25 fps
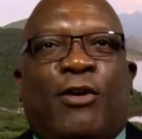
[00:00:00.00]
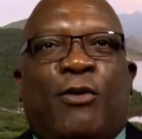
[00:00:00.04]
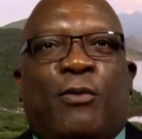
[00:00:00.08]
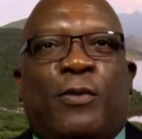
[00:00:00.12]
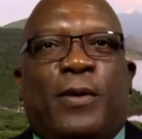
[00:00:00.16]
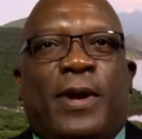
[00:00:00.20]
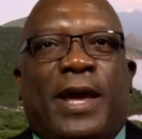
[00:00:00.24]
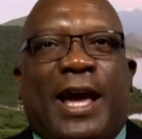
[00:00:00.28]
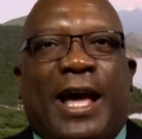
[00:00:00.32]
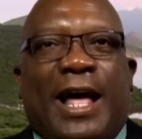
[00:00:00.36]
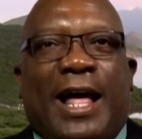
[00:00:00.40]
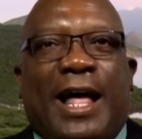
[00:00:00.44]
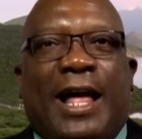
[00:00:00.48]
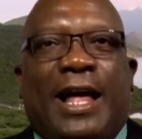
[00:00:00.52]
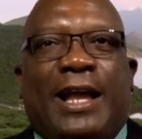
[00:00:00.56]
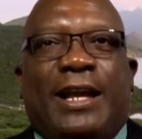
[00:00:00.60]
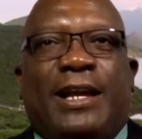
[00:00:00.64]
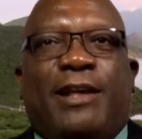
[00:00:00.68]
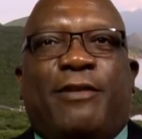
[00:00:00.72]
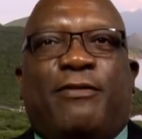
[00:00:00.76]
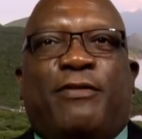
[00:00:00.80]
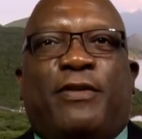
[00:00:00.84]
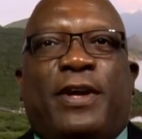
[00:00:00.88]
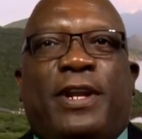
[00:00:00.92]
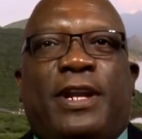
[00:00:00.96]
We are
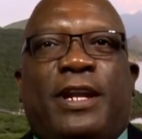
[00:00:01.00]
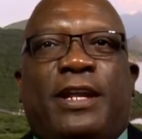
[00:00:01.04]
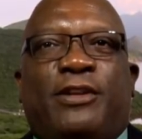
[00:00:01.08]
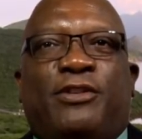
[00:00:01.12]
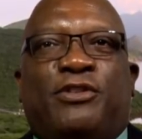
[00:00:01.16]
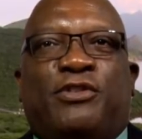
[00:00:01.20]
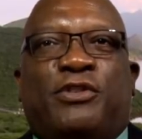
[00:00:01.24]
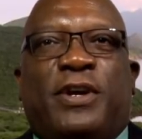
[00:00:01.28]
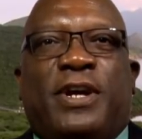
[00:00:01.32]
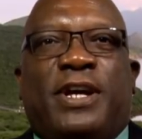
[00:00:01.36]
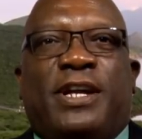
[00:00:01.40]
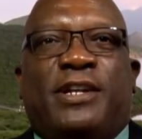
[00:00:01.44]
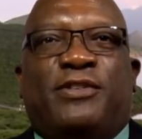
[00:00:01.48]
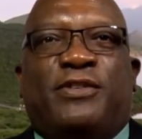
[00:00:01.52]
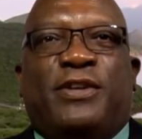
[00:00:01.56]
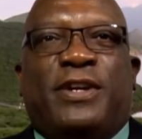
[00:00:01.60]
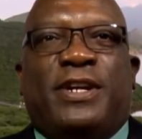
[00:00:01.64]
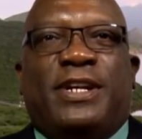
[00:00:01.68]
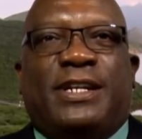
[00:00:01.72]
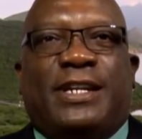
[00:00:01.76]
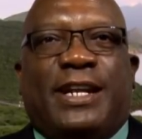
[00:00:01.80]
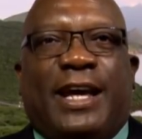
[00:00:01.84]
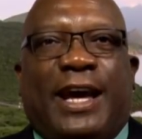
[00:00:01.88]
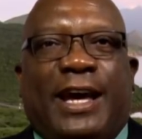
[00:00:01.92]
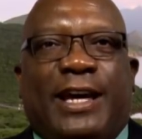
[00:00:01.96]
living in
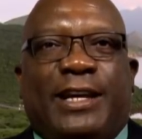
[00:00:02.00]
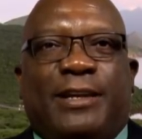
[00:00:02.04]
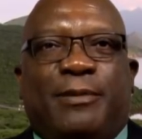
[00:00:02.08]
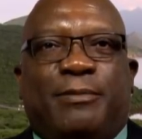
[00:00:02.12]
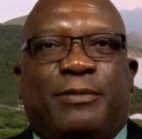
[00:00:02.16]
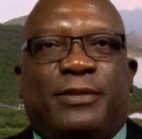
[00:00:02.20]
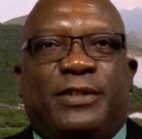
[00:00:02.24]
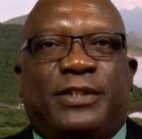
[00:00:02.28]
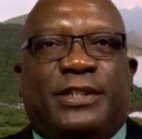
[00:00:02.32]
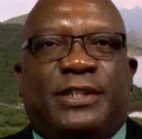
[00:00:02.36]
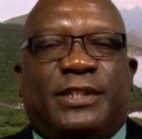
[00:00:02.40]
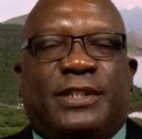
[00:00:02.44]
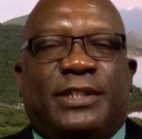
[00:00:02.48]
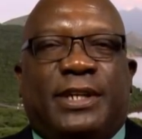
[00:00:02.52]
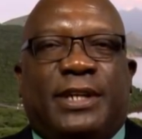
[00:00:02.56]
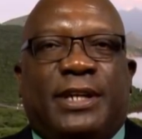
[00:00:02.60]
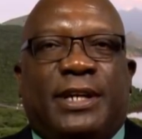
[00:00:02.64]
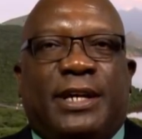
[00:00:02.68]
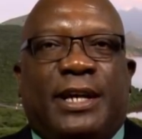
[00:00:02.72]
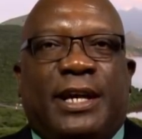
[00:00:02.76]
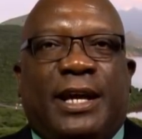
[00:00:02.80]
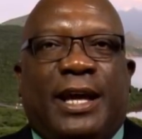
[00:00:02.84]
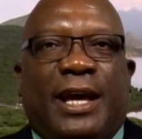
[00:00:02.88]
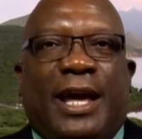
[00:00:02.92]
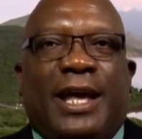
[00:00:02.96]
changing times,
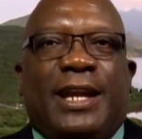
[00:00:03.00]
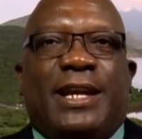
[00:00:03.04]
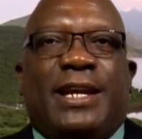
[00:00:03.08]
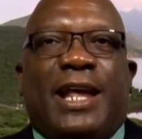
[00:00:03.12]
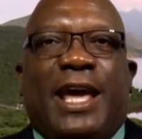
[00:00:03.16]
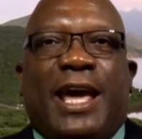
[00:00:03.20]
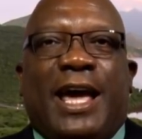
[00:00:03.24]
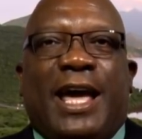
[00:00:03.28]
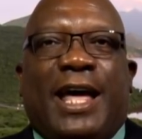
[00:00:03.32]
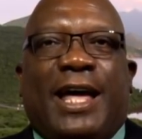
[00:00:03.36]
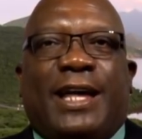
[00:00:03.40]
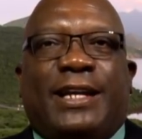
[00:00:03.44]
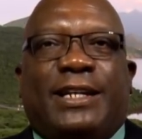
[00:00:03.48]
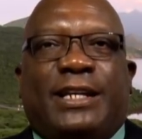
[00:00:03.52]
and there are